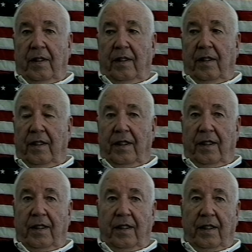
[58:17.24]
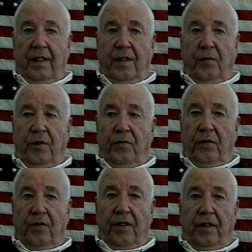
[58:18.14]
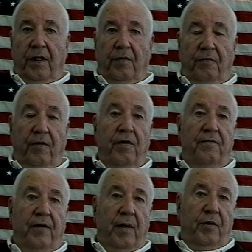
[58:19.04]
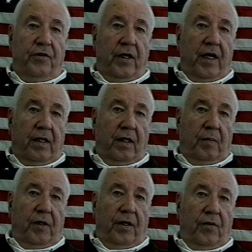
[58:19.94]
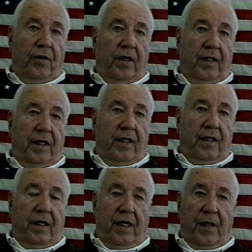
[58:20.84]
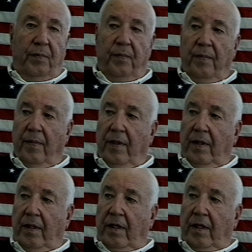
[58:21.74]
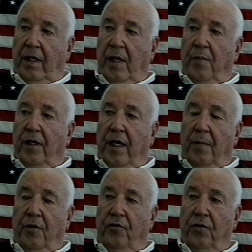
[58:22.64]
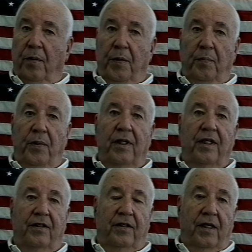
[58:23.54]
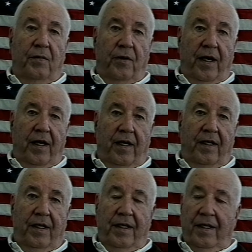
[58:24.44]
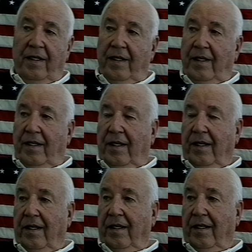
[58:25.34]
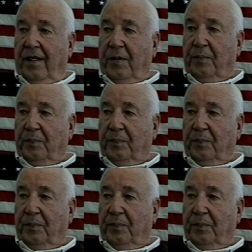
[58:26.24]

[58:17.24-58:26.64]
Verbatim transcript: uh, which was a, a very famous nightclub in New York at that time. A guy by the name of Sherman Billingsley ran it. Yeah. And uh,